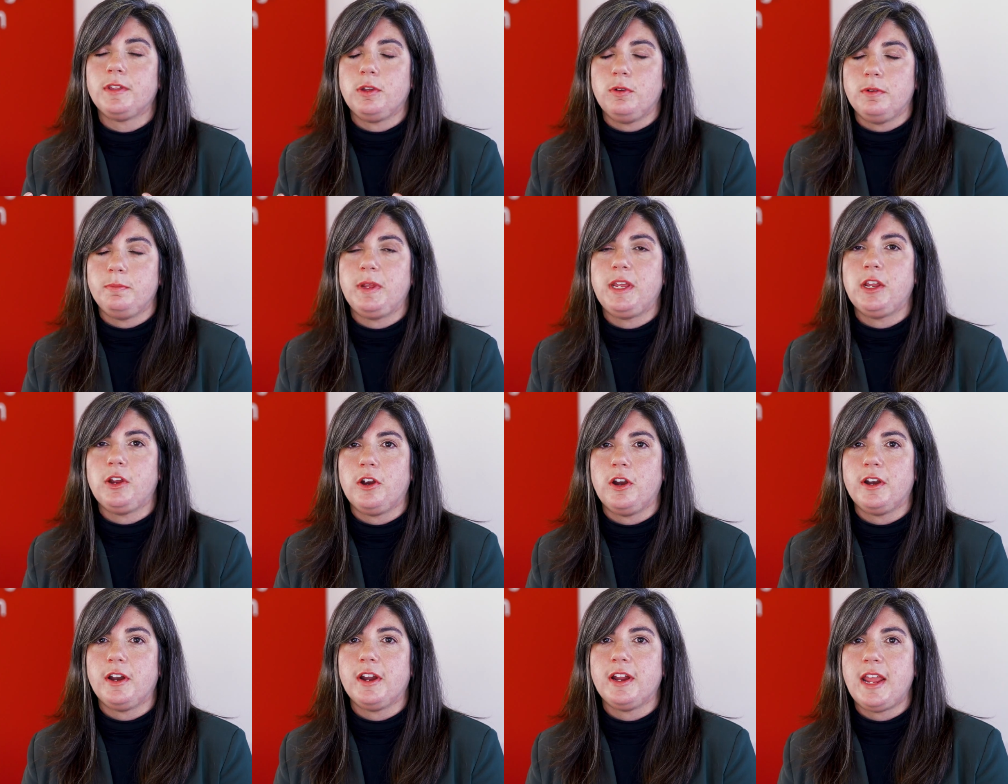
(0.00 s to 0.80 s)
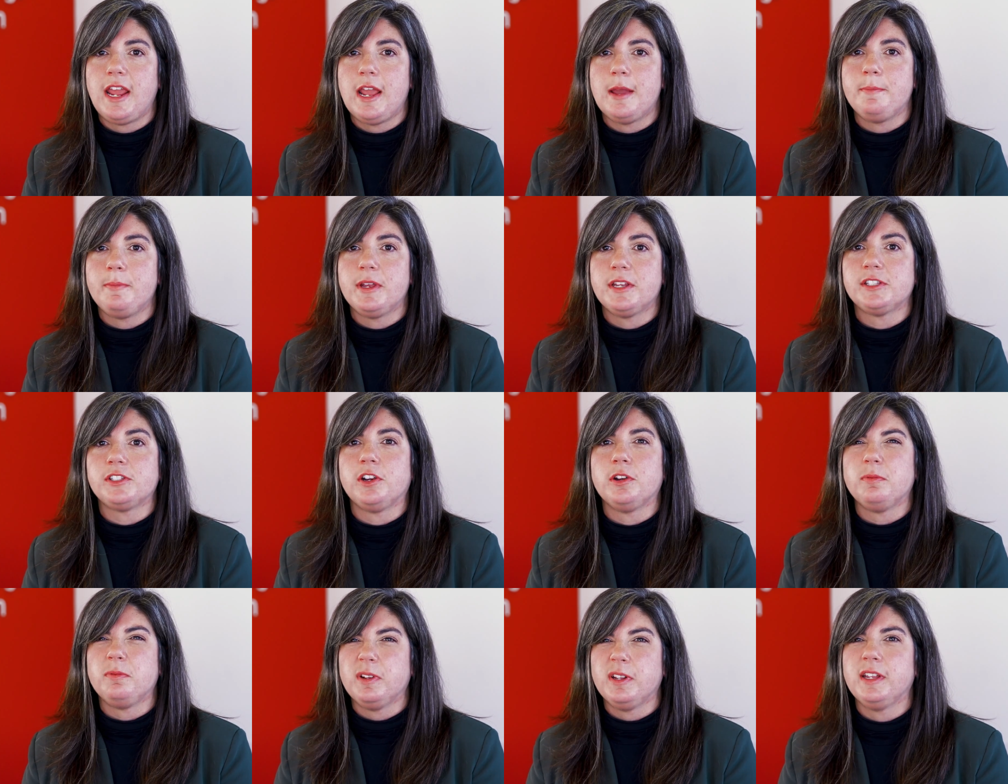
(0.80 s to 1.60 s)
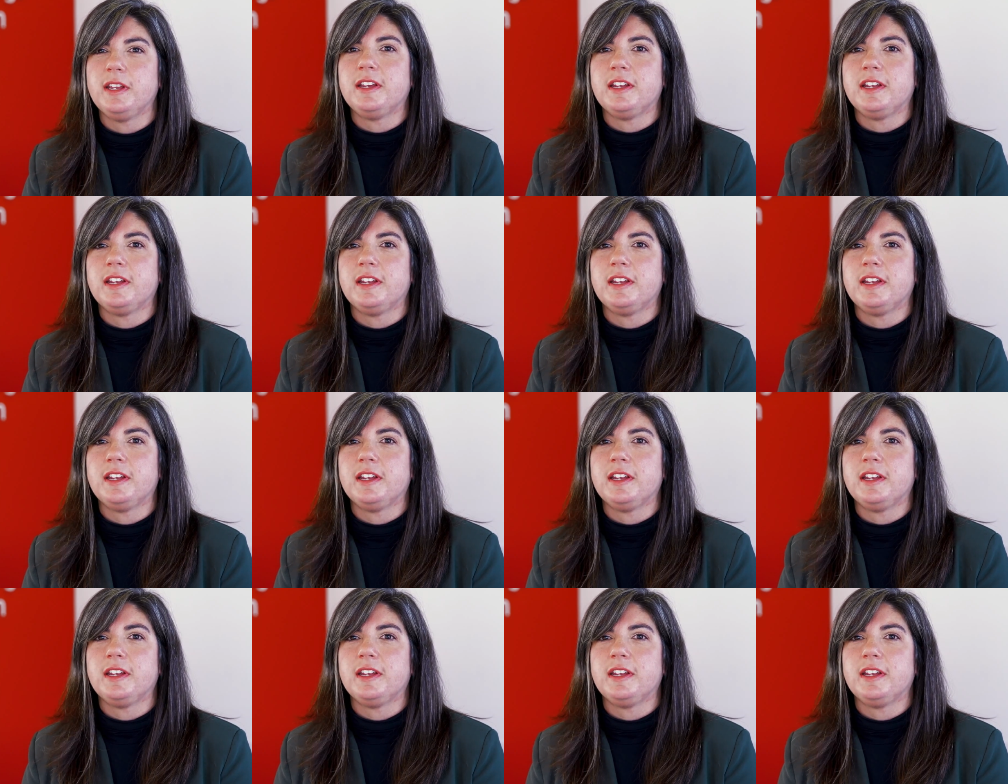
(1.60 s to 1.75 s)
you would meet here on our campus are really